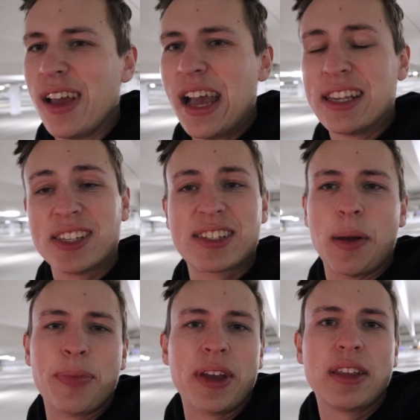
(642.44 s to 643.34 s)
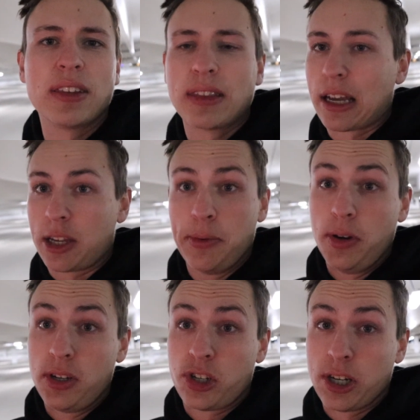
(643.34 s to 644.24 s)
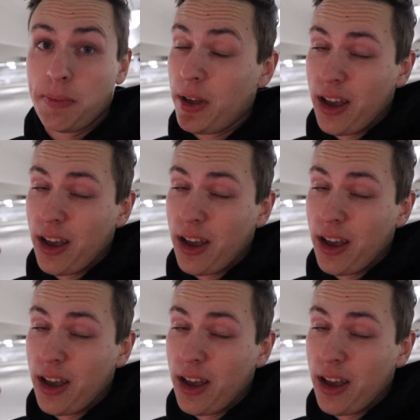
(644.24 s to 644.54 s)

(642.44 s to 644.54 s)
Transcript: It's just something, that community ship,